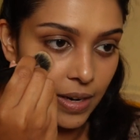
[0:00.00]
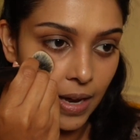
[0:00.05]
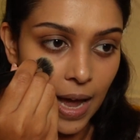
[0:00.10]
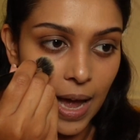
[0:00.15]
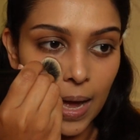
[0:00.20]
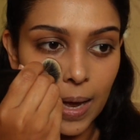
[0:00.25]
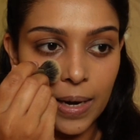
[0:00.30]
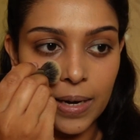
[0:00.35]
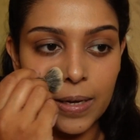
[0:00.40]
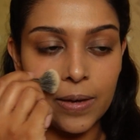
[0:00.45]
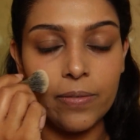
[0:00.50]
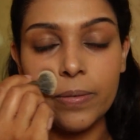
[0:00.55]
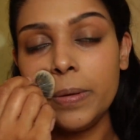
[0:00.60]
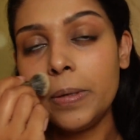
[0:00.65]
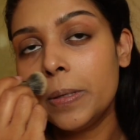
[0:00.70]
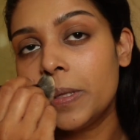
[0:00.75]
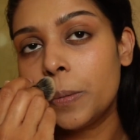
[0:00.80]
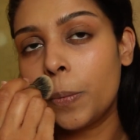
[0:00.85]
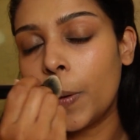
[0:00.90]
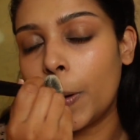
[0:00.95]
And even
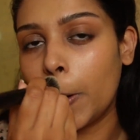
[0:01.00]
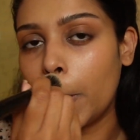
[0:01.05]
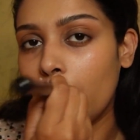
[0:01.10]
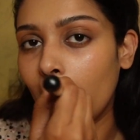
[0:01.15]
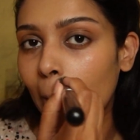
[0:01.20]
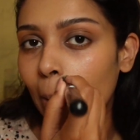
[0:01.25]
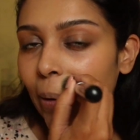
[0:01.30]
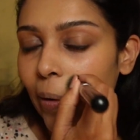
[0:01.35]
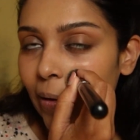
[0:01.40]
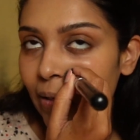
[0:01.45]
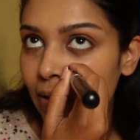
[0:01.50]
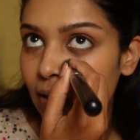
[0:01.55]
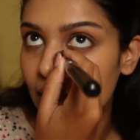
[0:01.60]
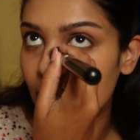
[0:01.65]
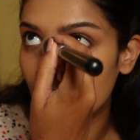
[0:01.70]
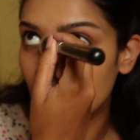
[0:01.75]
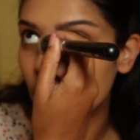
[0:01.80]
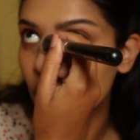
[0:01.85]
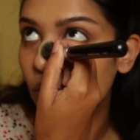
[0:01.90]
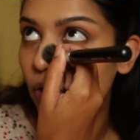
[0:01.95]
this video is
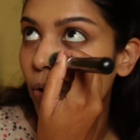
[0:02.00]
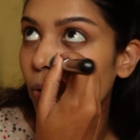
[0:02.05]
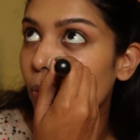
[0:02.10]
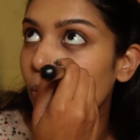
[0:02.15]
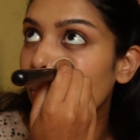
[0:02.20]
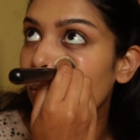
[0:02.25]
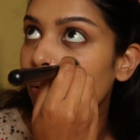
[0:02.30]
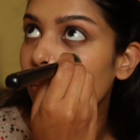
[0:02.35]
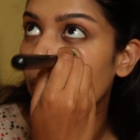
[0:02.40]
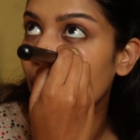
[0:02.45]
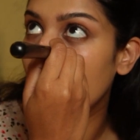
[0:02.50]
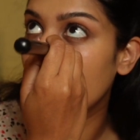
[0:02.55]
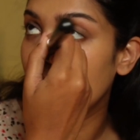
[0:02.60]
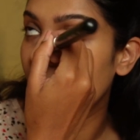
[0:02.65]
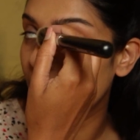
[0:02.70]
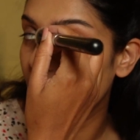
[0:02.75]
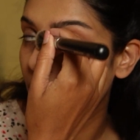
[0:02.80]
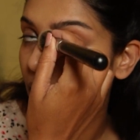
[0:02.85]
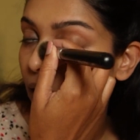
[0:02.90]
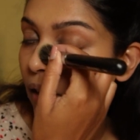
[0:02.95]
such a cool
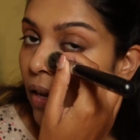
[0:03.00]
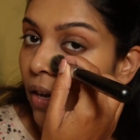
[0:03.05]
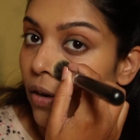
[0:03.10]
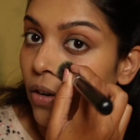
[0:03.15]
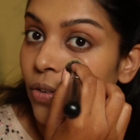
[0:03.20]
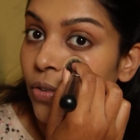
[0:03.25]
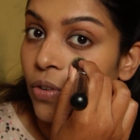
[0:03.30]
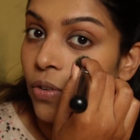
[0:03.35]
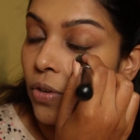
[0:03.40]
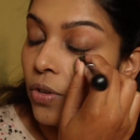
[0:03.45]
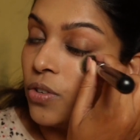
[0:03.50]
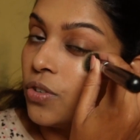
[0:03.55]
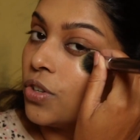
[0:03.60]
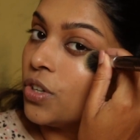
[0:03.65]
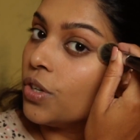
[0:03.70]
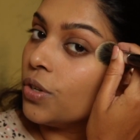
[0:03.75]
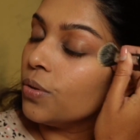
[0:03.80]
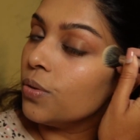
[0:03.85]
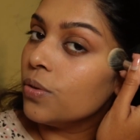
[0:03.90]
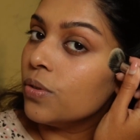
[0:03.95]
way to
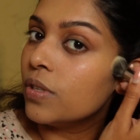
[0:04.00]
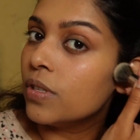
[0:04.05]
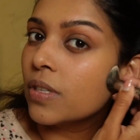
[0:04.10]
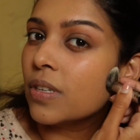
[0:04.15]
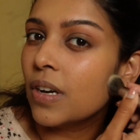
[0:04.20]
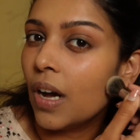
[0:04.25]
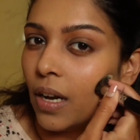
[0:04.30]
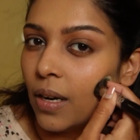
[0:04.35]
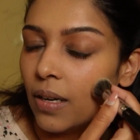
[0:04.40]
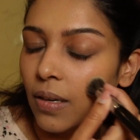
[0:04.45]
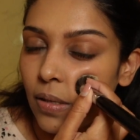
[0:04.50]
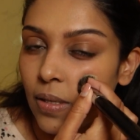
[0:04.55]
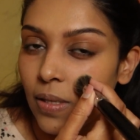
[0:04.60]
introduce color